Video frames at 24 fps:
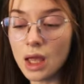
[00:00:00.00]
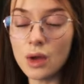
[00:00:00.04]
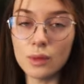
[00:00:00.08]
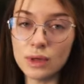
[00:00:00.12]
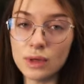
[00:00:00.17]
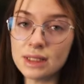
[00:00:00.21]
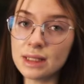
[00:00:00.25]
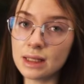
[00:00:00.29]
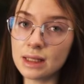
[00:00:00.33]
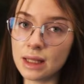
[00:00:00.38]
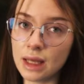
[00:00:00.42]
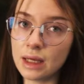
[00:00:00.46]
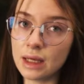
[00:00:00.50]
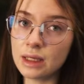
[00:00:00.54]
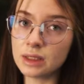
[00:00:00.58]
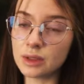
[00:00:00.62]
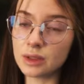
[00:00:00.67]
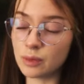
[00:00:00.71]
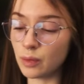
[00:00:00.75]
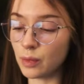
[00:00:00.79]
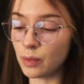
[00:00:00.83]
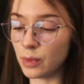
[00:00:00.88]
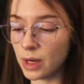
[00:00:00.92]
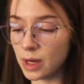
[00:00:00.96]
We
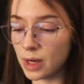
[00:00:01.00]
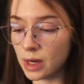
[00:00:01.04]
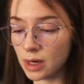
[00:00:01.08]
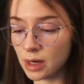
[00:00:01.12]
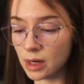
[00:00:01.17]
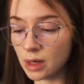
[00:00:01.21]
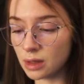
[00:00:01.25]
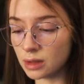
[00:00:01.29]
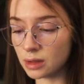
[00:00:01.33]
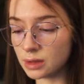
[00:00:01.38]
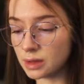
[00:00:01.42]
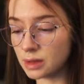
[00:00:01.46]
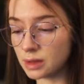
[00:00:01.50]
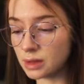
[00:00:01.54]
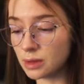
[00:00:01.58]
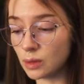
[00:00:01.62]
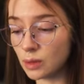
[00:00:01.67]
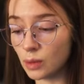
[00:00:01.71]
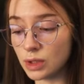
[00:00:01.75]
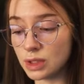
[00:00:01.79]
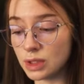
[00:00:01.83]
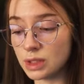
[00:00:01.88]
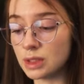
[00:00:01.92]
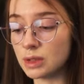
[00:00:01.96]
select pairs
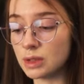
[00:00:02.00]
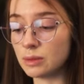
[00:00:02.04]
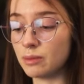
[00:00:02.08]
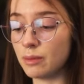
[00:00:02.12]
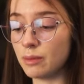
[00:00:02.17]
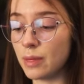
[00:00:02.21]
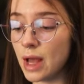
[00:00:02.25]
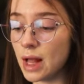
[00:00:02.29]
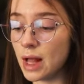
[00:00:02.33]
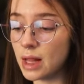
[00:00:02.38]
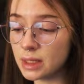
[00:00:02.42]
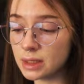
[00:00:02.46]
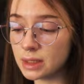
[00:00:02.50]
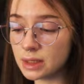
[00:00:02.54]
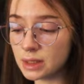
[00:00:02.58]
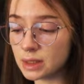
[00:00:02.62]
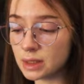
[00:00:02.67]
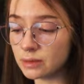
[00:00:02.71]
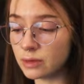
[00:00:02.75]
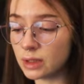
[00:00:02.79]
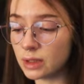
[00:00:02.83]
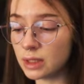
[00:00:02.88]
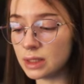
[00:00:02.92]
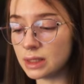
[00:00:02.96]
with
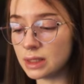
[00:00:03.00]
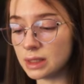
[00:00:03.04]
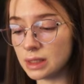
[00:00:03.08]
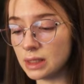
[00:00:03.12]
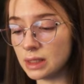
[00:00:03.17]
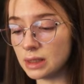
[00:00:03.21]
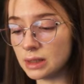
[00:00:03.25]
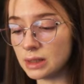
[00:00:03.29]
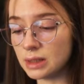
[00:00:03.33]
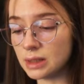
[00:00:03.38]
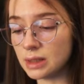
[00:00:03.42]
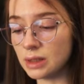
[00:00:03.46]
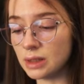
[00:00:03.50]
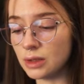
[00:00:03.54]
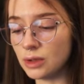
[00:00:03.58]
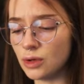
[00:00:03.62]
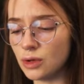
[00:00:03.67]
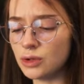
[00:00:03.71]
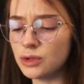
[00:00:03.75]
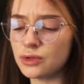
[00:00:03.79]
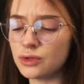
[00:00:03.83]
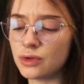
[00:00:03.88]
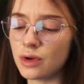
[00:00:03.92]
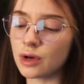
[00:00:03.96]
balanced volatility,
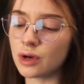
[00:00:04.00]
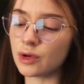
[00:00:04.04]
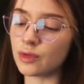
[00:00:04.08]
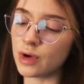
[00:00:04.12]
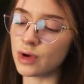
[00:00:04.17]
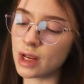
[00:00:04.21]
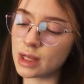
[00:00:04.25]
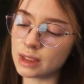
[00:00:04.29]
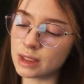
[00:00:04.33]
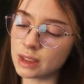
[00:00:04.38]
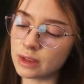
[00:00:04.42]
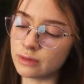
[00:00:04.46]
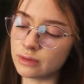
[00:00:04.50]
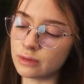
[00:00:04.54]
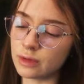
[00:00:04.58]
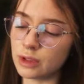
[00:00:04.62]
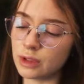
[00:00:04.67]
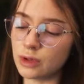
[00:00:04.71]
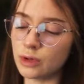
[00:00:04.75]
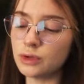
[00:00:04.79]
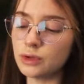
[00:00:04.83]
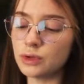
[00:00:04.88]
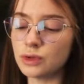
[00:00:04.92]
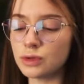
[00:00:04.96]
not too aggressive
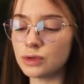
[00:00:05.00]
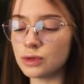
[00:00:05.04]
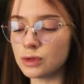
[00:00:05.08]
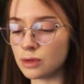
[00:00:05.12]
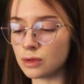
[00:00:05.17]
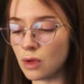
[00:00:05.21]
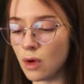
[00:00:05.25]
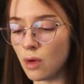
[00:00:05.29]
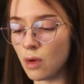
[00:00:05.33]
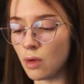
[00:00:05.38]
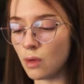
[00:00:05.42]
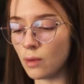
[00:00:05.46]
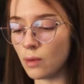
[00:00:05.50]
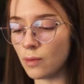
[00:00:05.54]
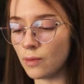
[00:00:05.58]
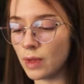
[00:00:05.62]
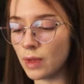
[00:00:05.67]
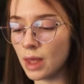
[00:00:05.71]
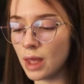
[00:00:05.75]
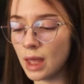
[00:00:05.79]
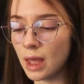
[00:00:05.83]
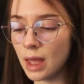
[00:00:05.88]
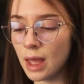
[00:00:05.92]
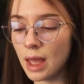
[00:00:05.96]
and not too slow,
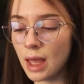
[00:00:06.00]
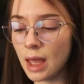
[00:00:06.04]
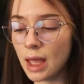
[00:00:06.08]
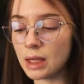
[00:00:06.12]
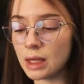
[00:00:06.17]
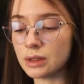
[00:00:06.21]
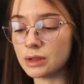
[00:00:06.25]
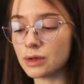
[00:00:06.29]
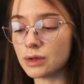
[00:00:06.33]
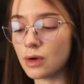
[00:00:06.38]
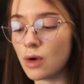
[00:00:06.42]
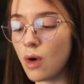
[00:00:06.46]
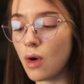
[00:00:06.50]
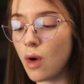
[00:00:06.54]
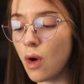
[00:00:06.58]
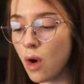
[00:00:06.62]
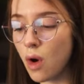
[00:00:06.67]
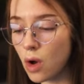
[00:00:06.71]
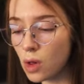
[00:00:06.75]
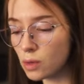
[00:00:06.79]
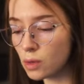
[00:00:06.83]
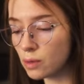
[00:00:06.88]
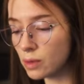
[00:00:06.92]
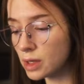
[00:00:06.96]
and
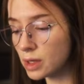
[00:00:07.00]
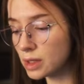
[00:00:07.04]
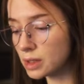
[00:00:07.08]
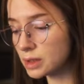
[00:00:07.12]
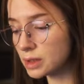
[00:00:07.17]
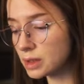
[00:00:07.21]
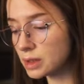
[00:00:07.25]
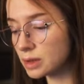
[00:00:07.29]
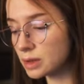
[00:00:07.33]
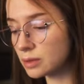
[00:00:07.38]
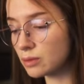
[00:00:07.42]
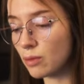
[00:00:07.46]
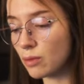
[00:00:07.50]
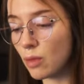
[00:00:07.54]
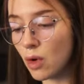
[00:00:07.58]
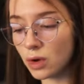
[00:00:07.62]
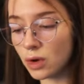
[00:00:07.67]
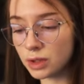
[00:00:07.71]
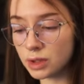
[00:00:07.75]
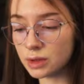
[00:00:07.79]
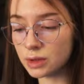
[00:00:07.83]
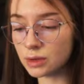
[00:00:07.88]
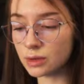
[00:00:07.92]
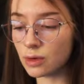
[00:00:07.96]
always
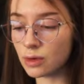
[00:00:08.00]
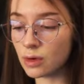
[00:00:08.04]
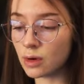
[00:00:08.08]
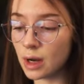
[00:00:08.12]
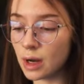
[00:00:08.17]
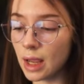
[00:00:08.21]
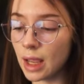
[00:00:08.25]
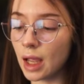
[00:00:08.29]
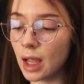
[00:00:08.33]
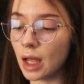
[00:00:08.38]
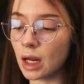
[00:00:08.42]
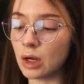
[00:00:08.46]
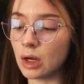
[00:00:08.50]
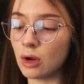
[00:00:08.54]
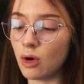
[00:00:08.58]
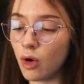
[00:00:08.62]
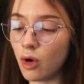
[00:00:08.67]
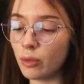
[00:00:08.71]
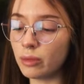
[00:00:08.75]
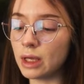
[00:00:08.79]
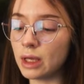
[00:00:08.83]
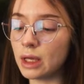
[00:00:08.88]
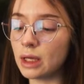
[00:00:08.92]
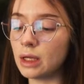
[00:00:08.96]
monitor
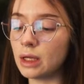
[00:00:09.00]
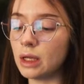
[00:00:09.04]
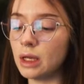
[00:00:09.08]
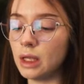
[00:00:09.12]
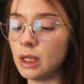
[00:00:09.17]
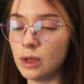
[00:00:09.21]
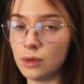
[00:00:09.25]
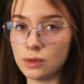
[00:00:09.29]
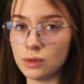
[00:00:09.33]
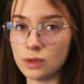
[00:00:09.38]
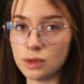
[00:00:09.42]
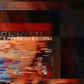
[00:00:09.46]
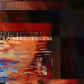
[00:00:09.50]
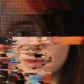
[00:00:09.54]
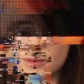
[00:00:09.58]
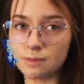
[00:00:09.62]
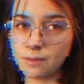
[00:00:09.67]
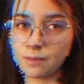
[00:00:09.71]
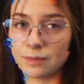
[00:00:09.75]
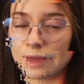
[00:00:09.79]
economic news.